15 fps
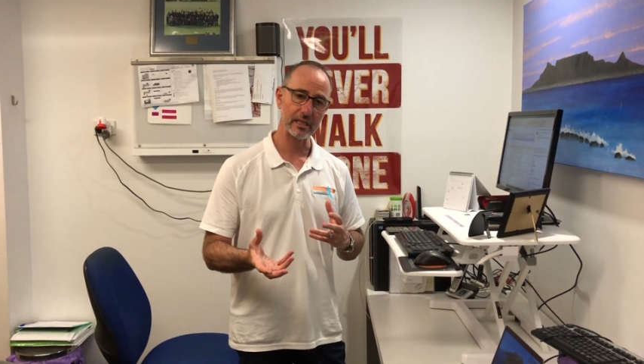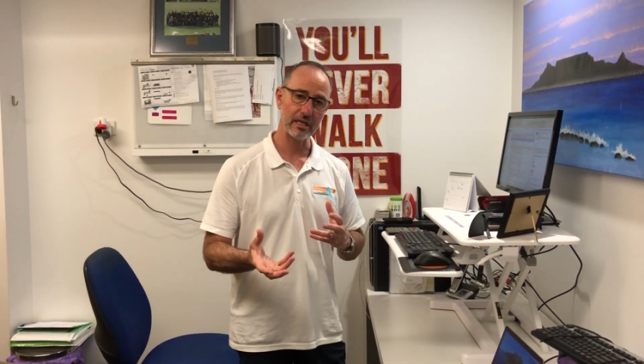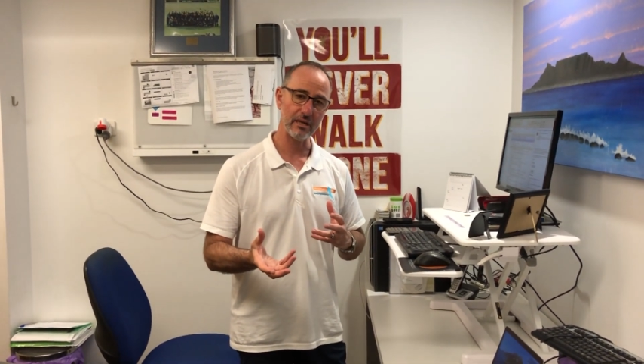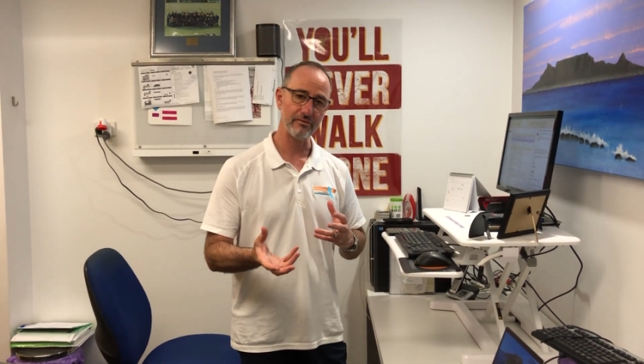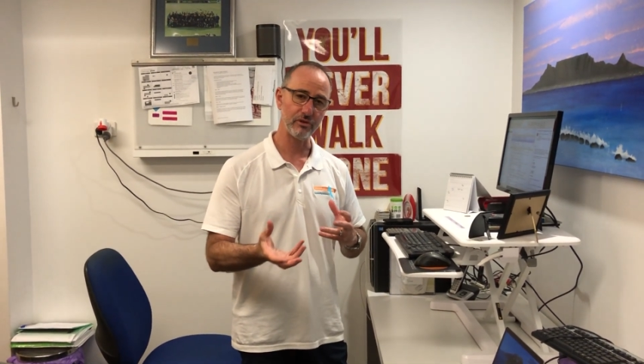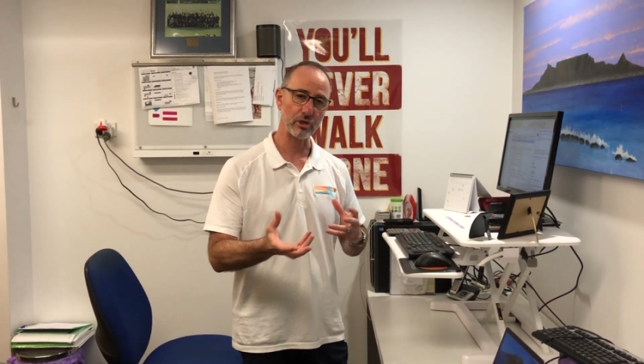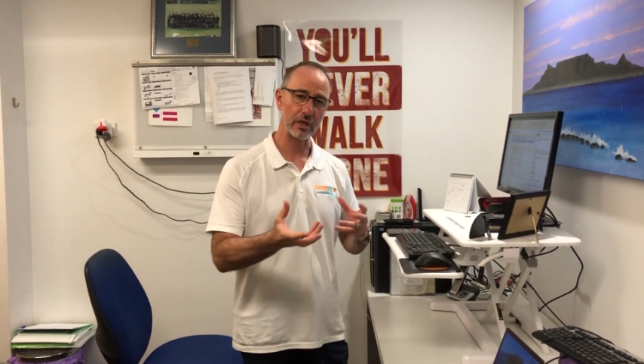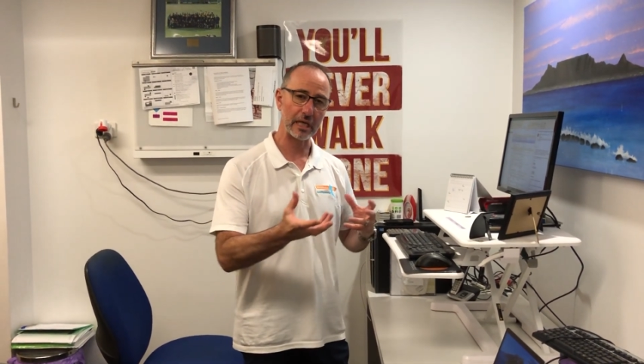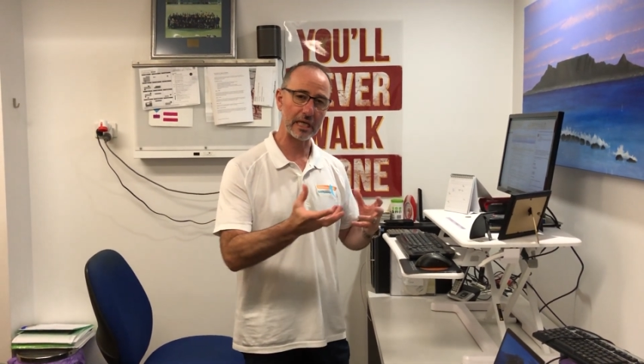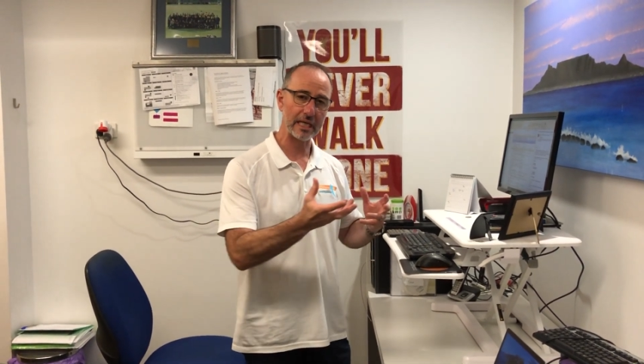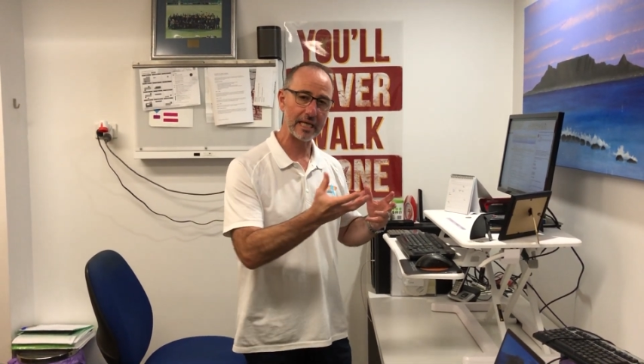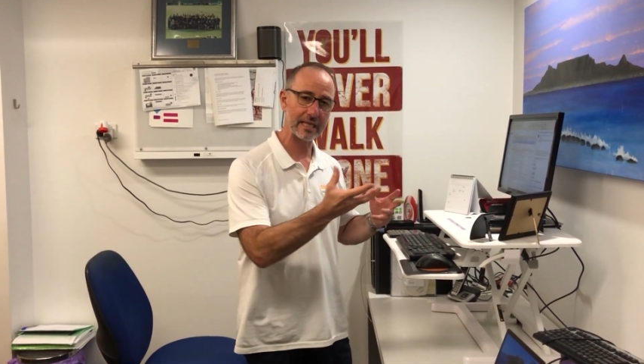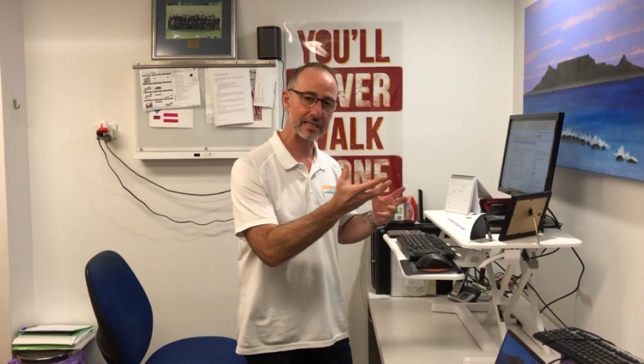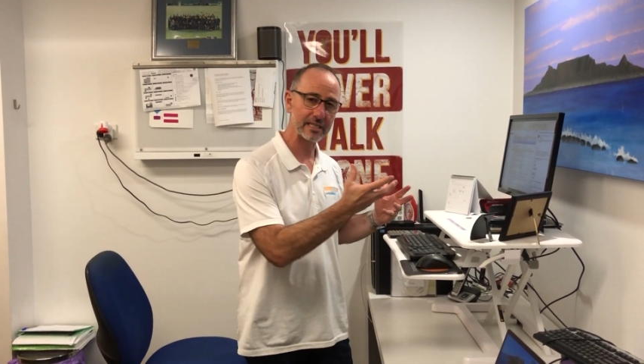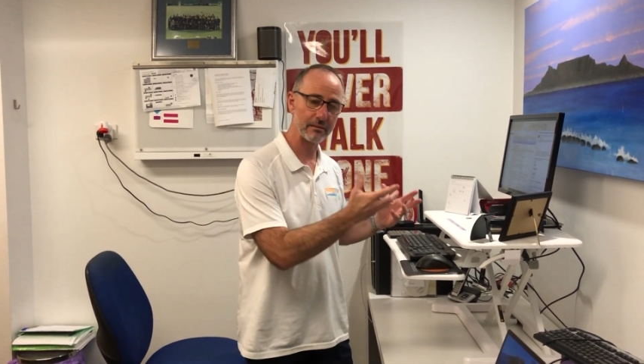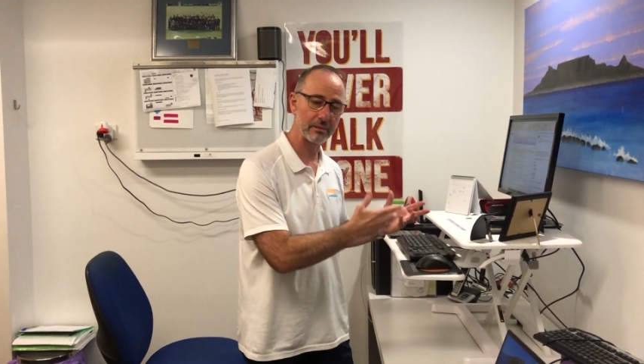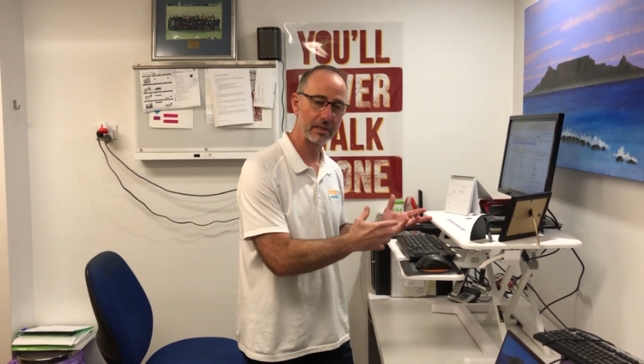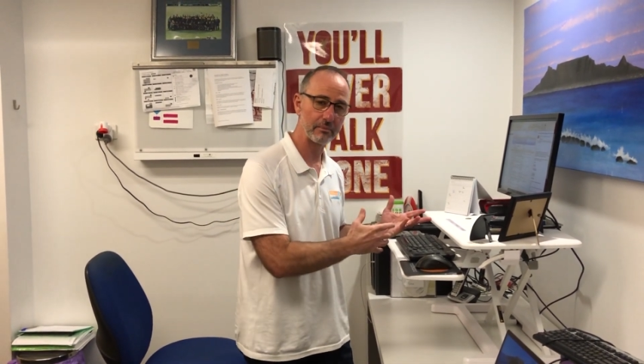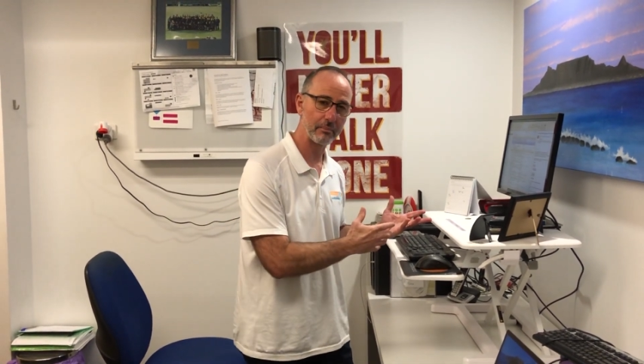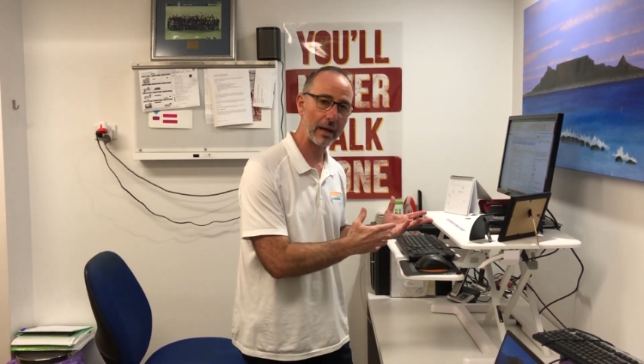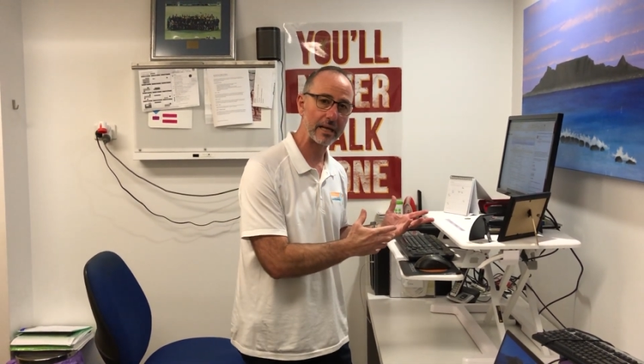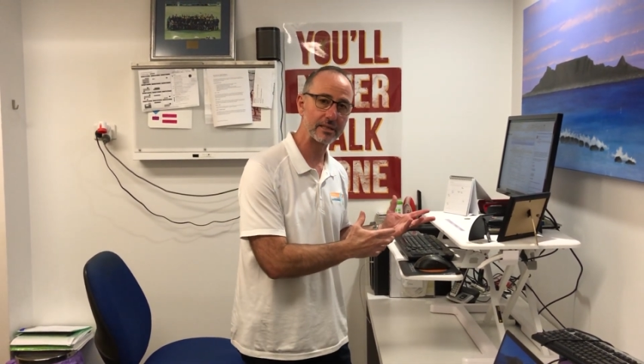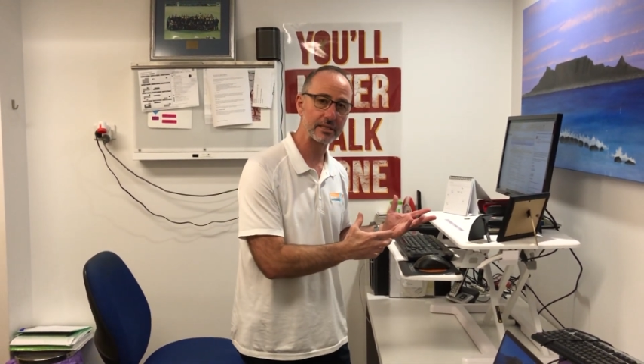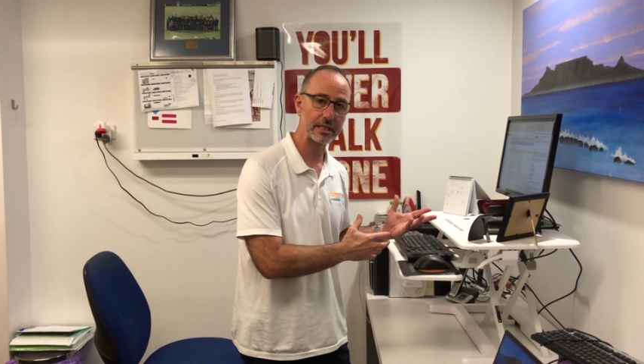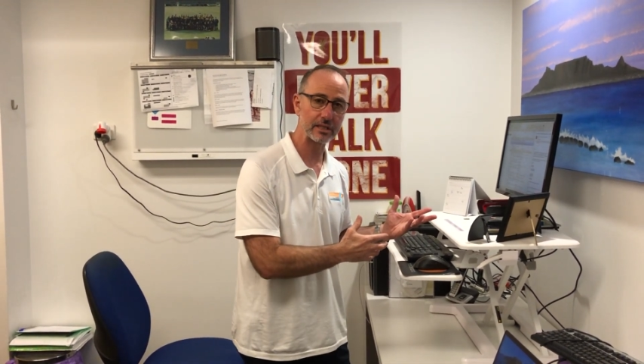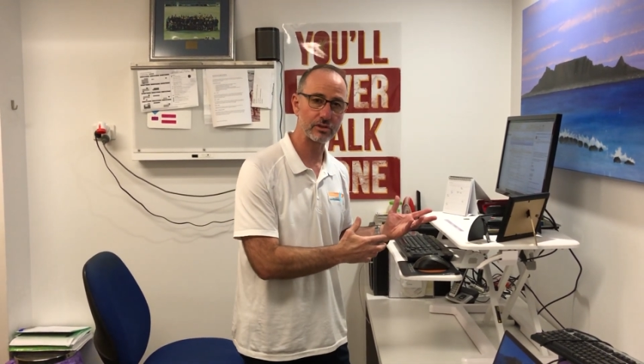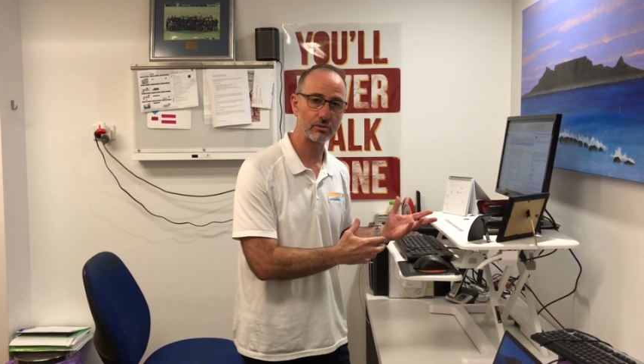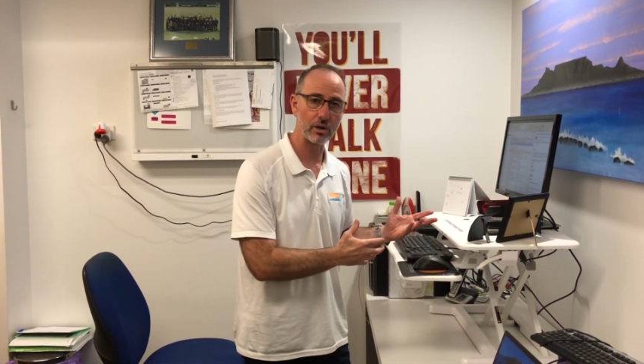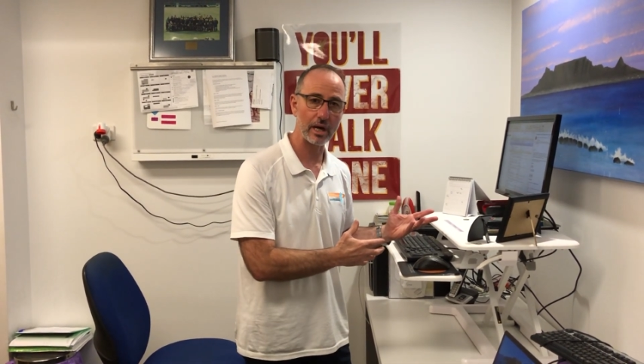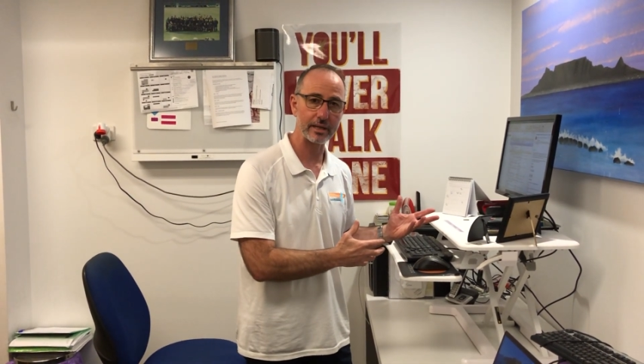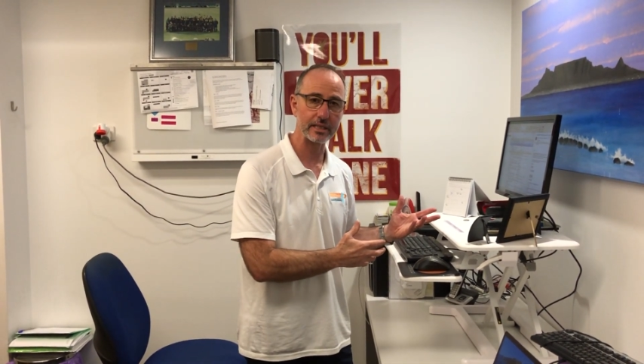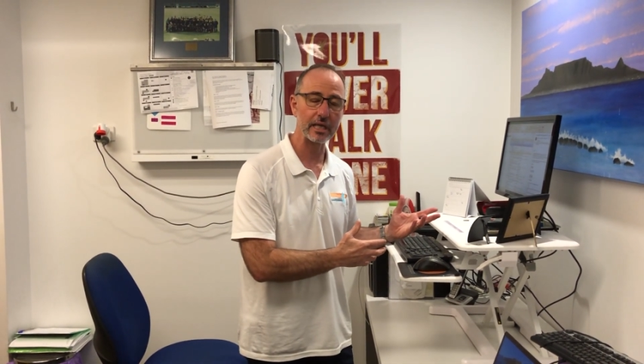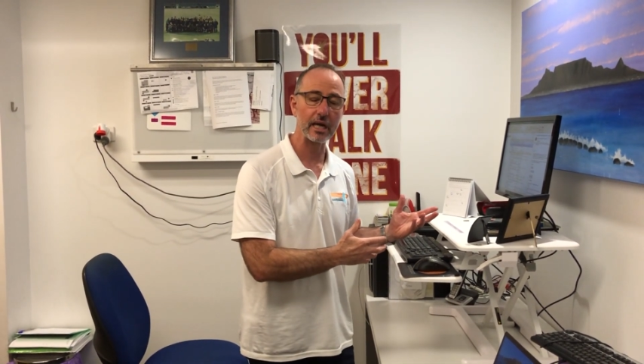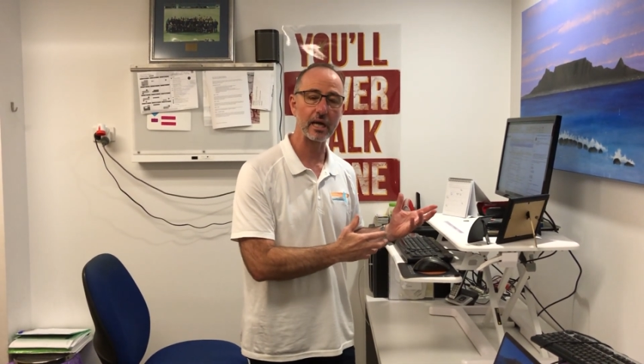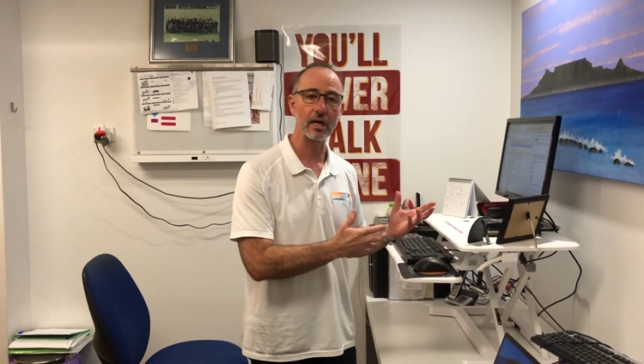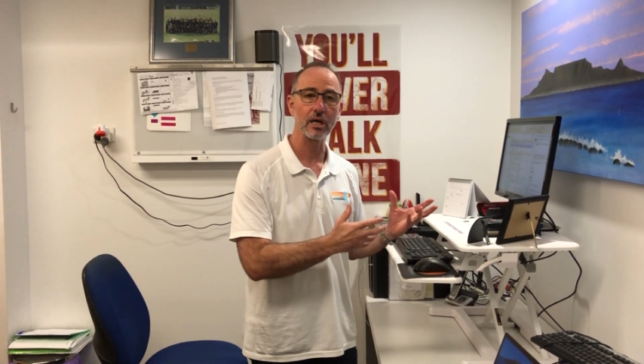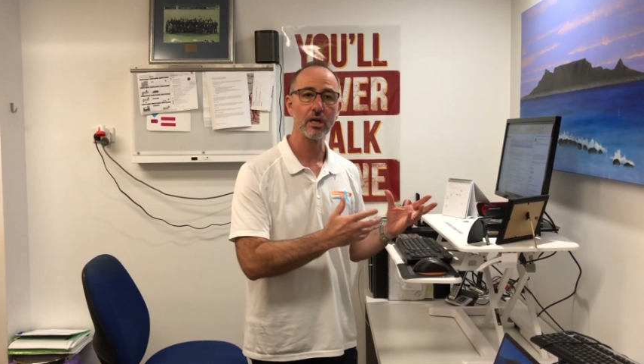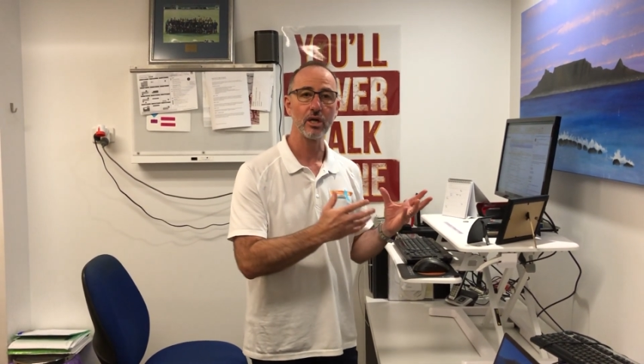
if you can get some of the basics right here,